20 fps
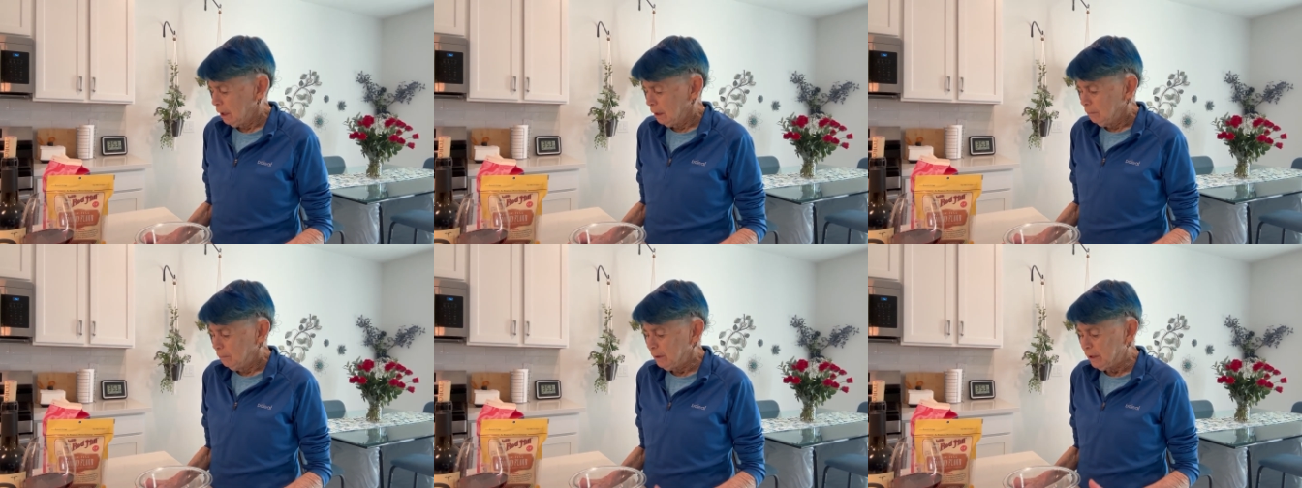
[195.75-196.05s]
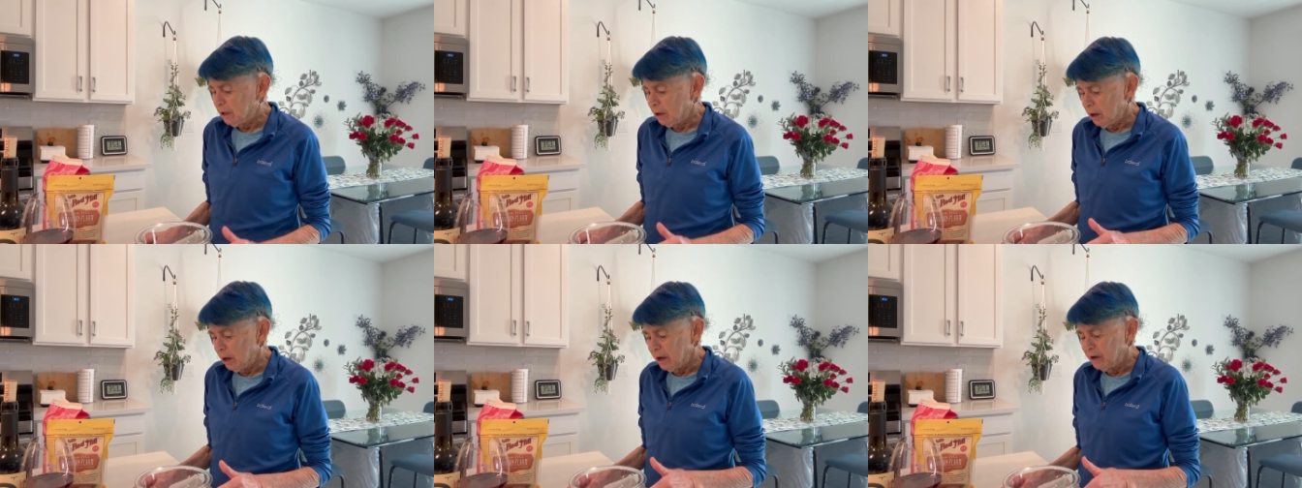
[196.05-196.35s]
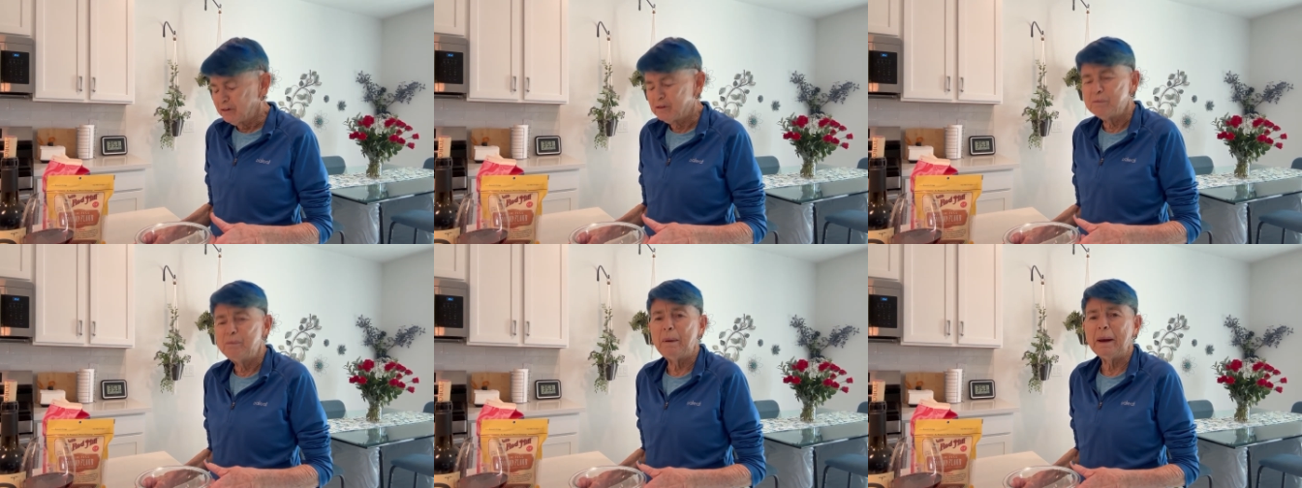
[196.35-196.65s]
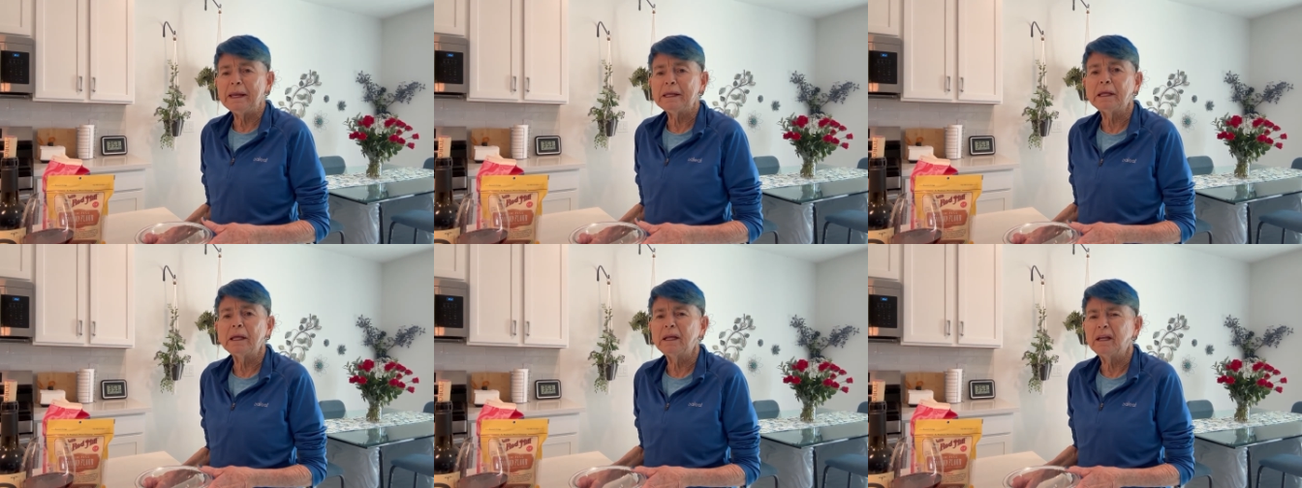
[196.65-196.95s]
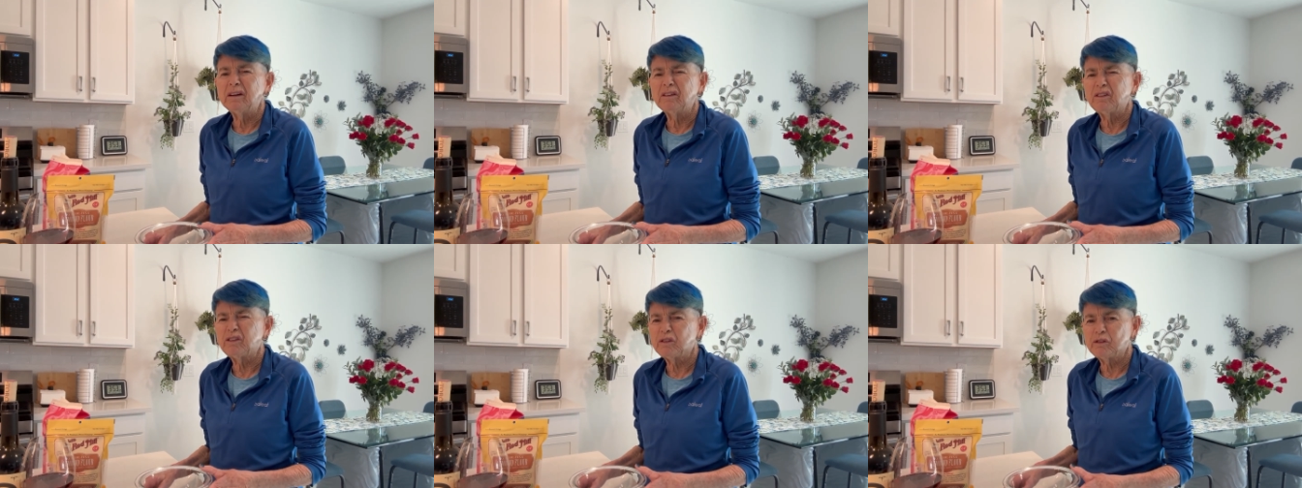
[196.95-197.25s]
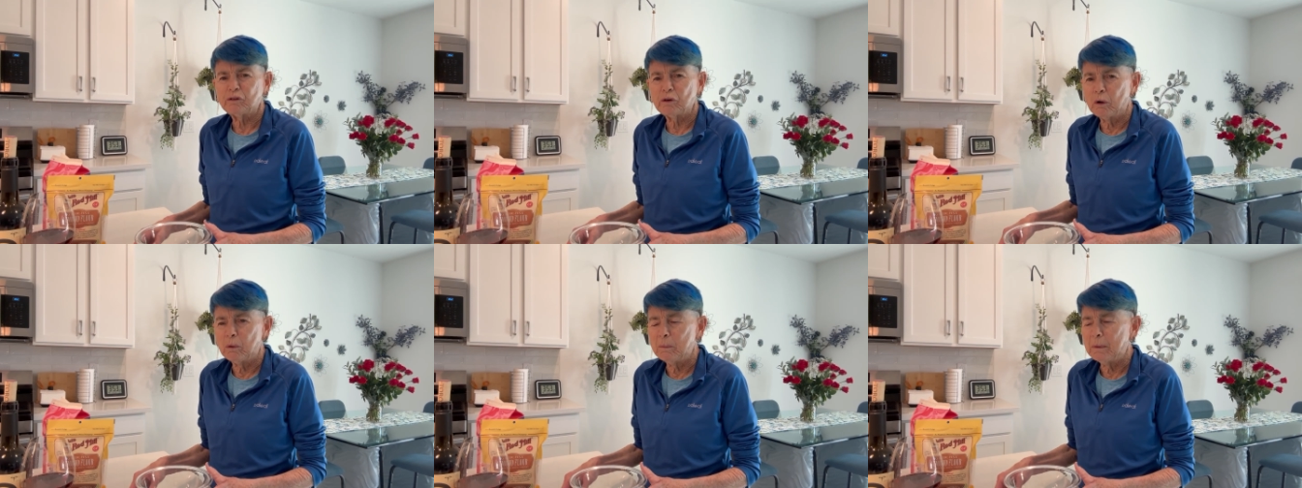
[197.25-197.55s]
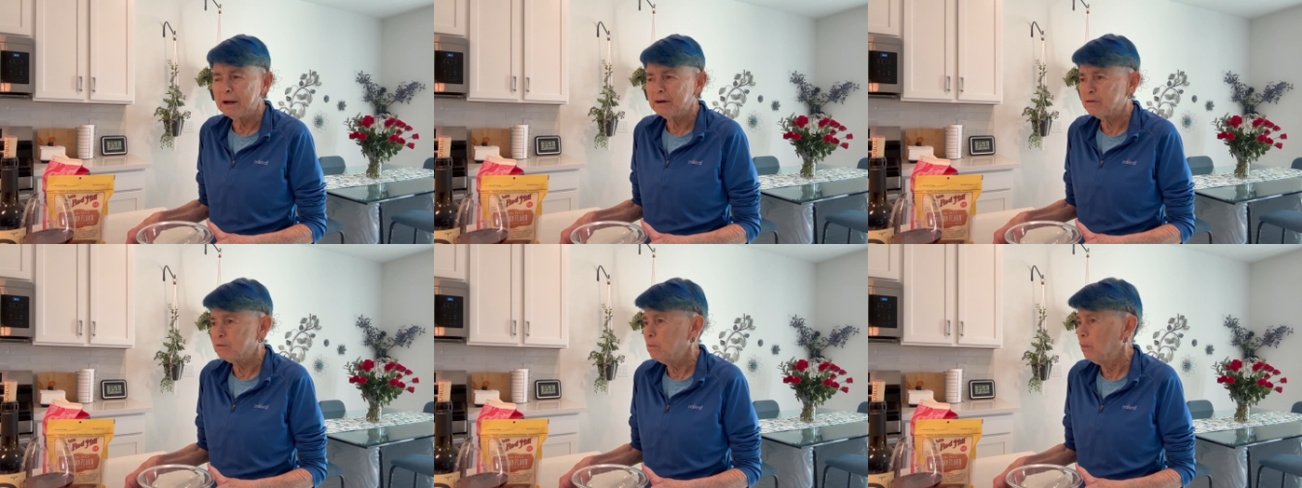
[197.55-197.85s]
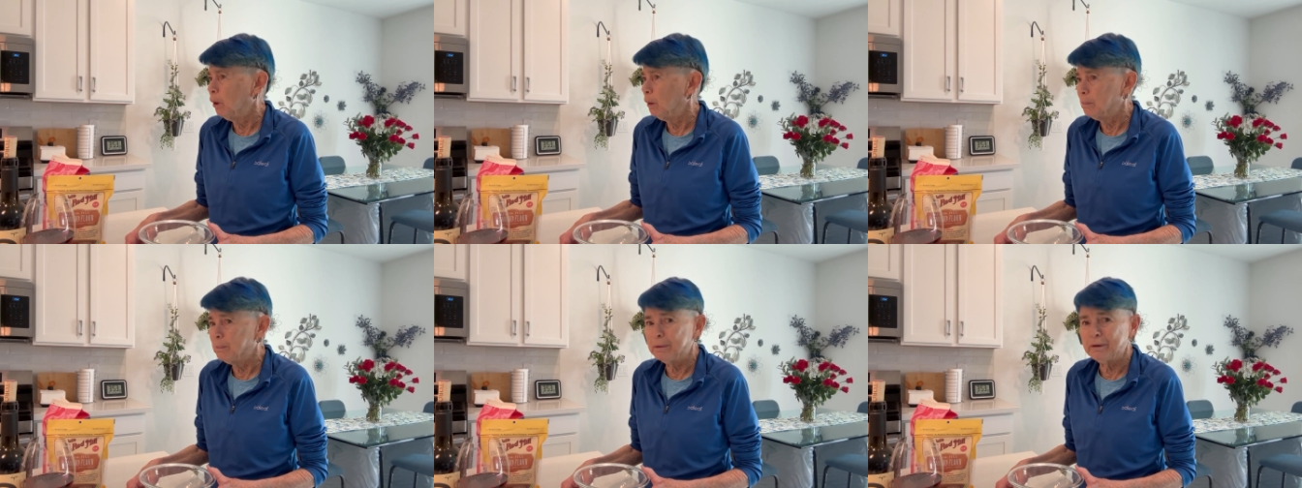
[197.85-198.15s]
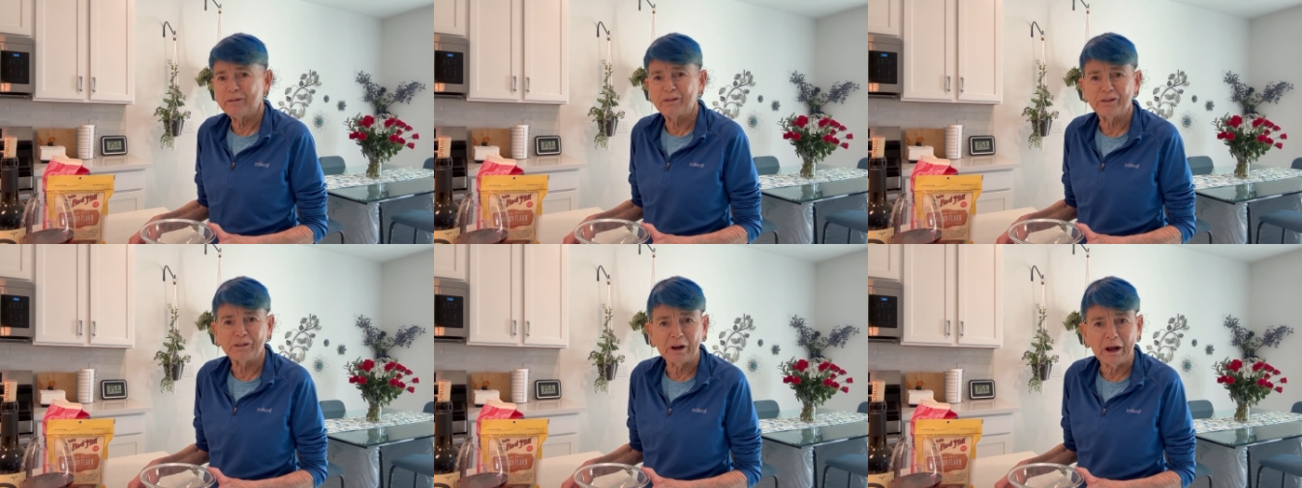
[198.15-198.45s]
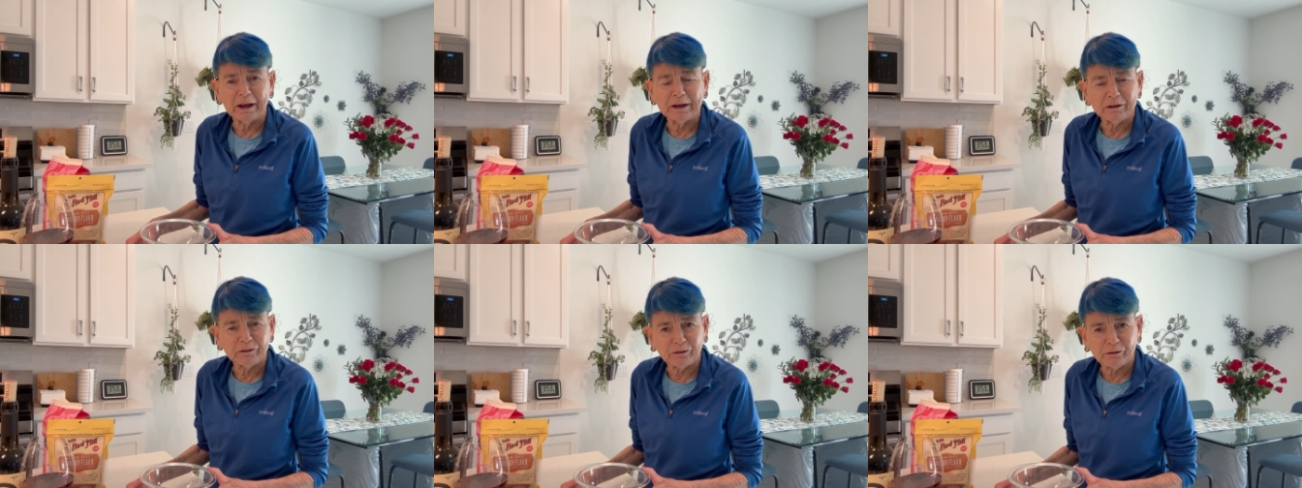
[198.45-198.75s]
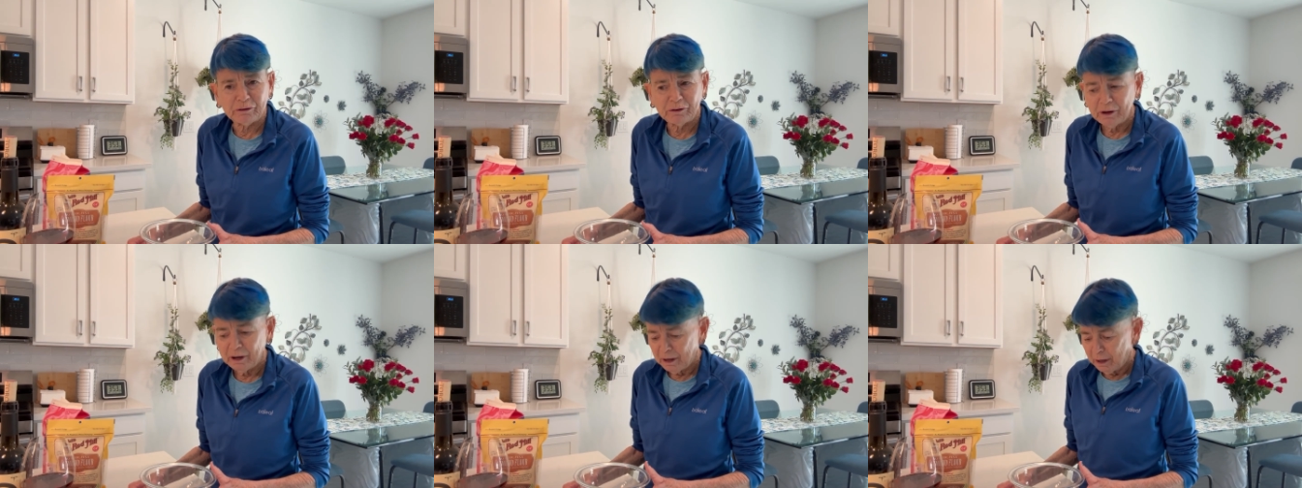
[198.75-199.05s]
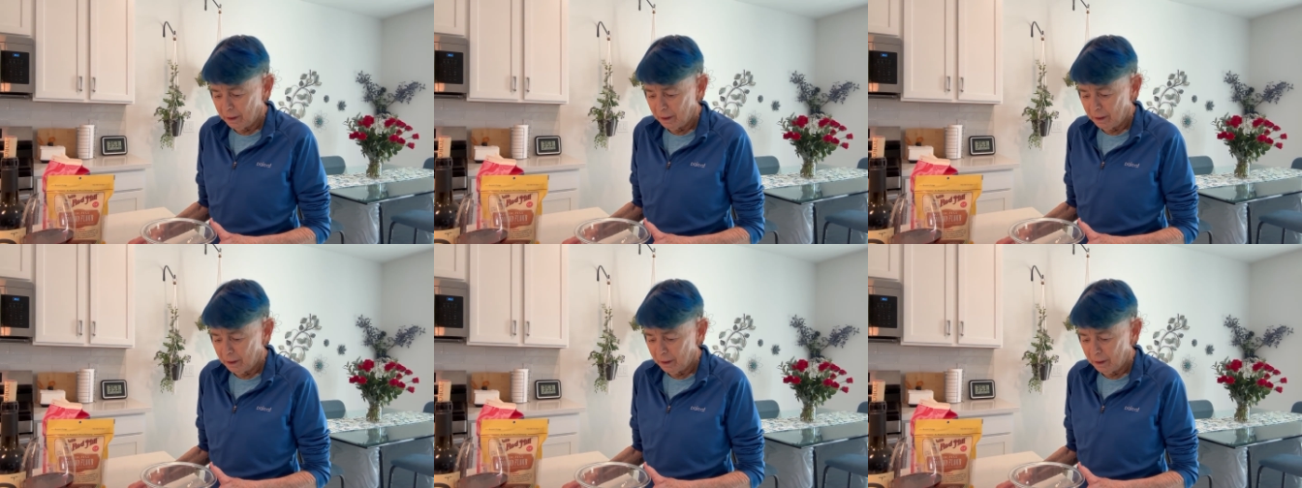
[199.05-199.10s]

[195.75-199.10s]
because baking is so much more precise